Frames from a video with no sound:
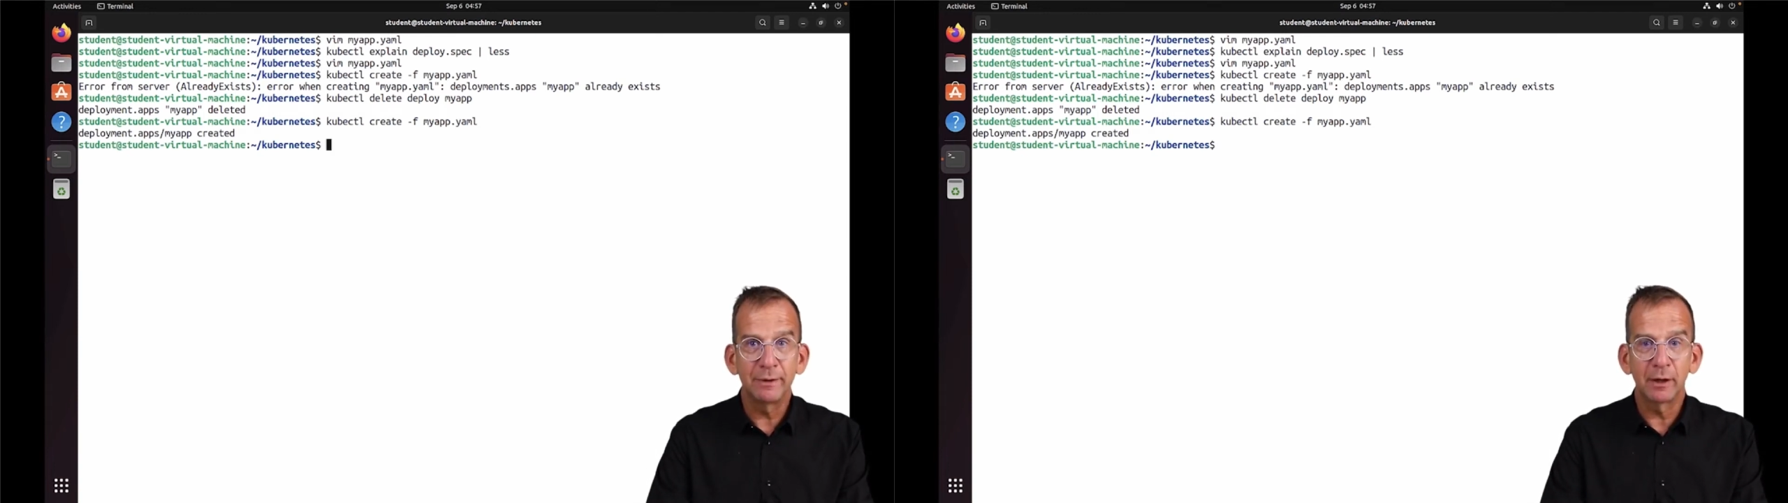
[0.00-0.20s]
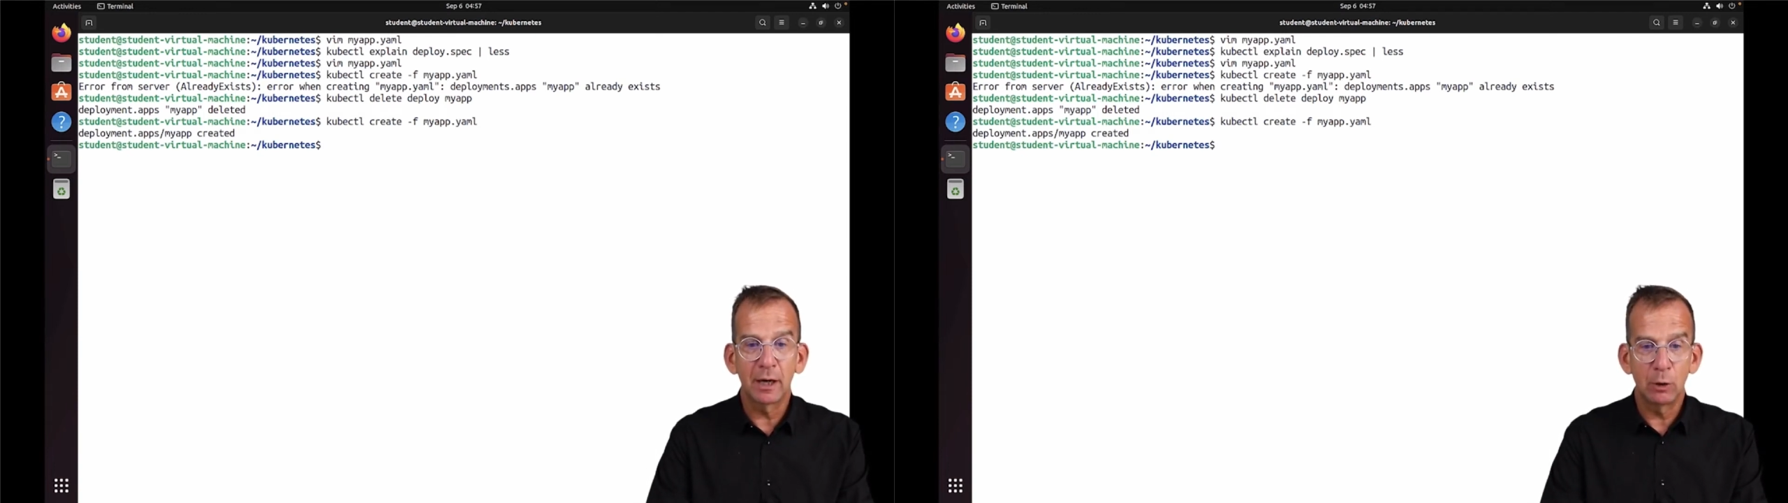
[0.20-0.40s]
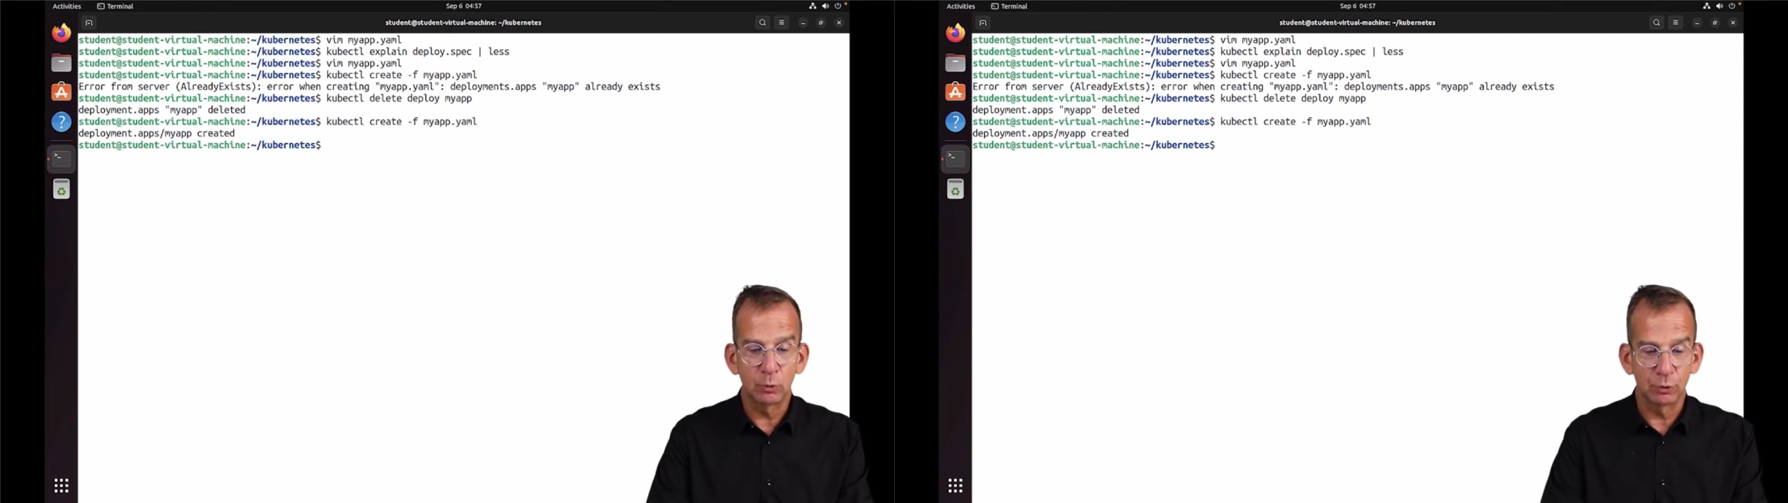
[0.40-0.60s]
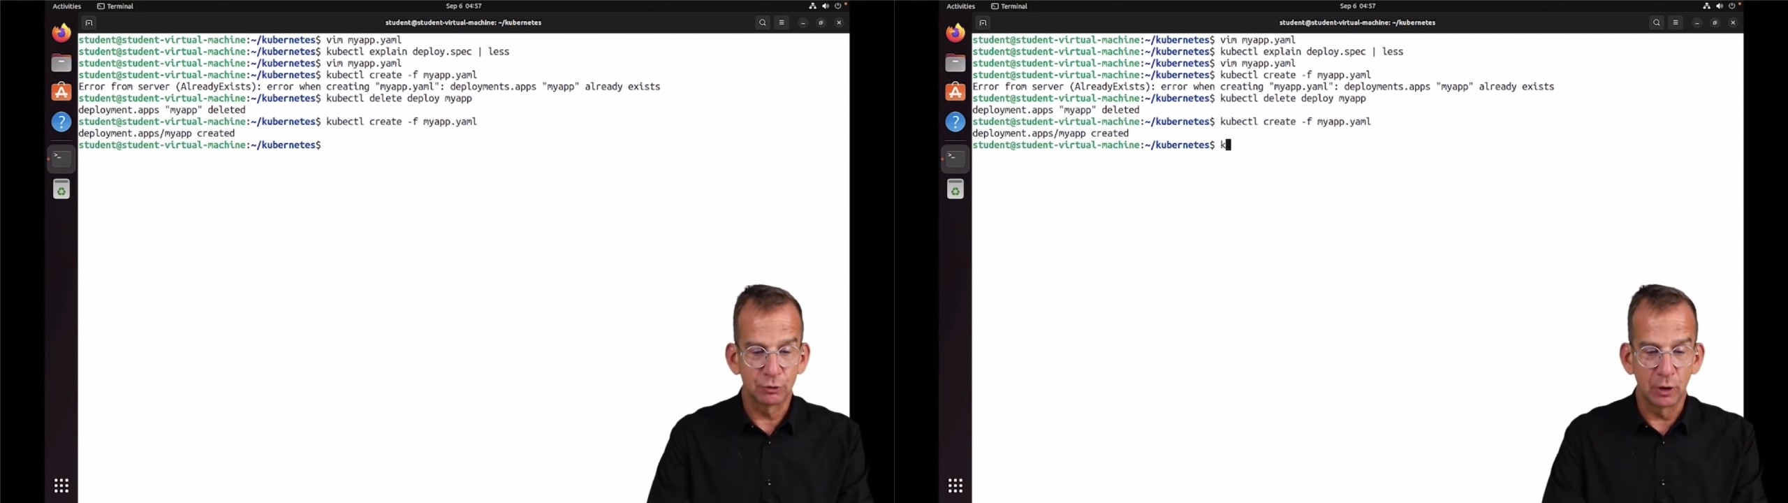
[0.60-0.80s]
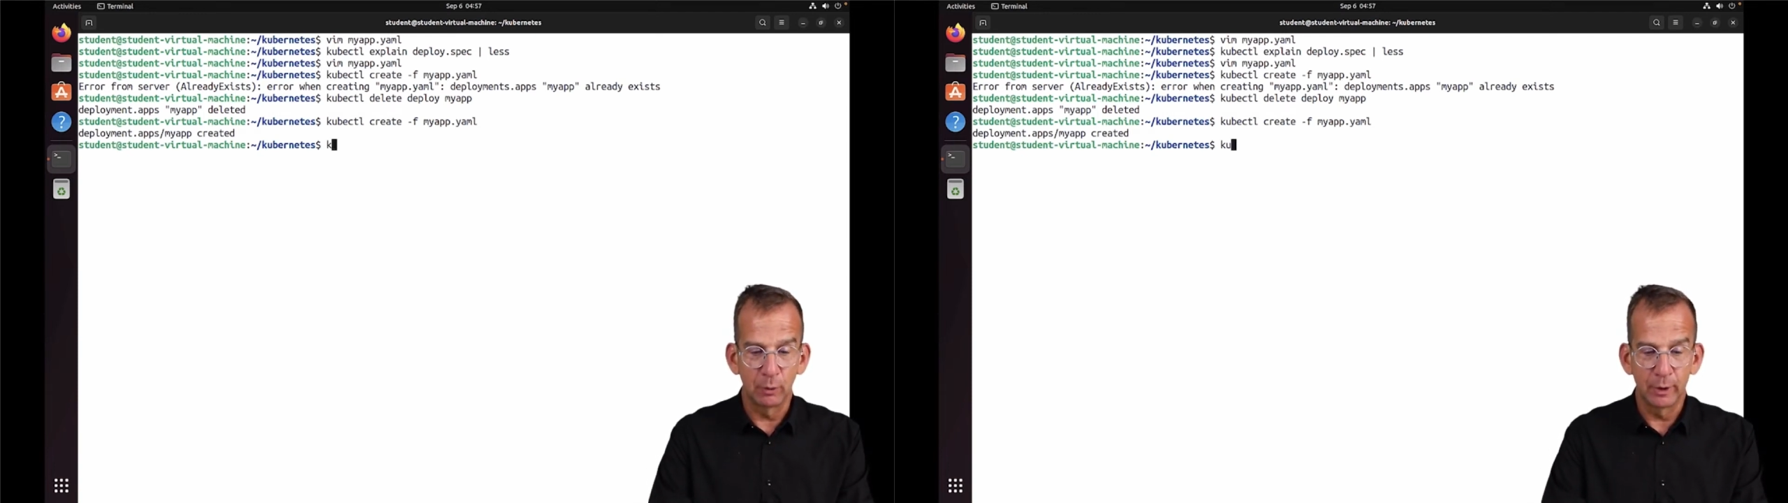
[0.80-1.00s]
figure out
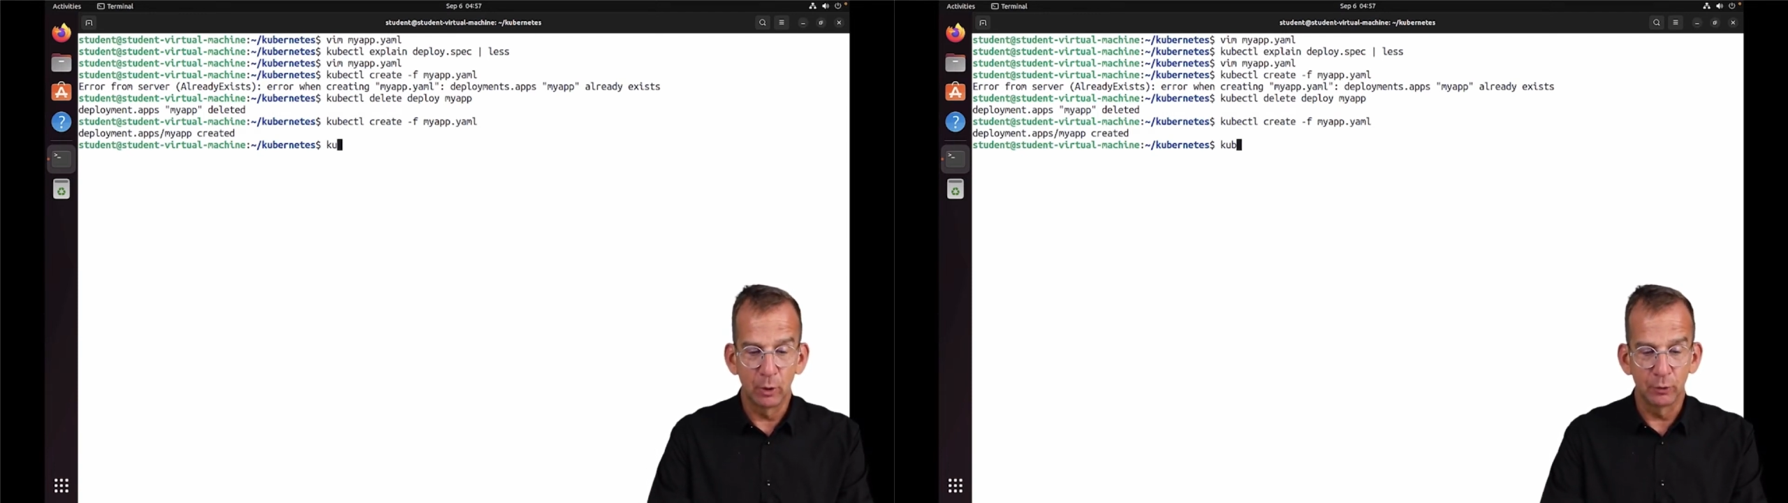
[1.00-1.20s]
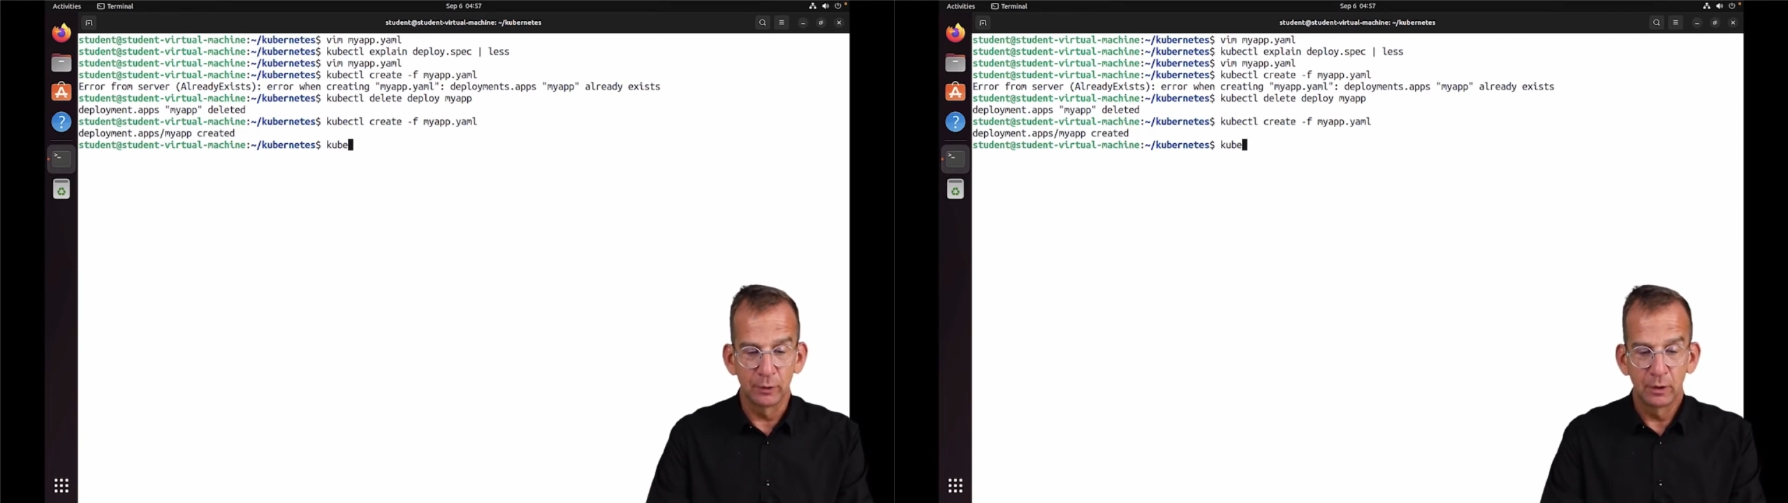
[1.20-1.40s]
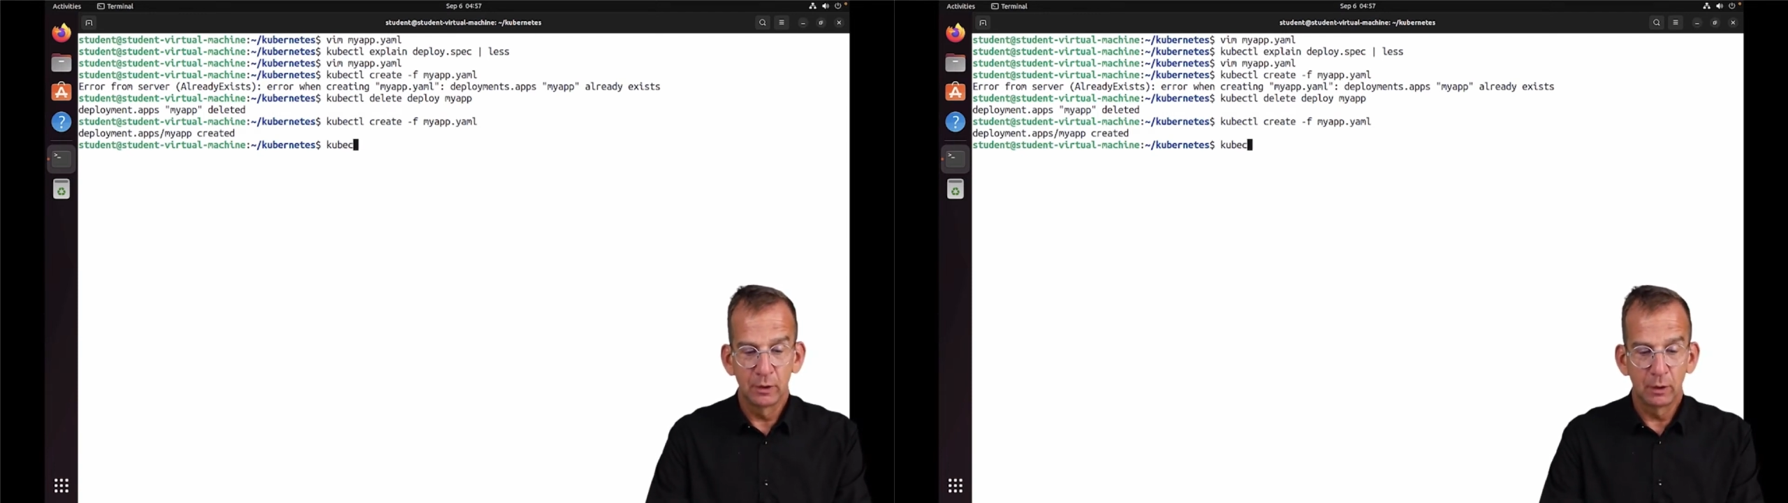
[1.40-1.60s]
what's going on.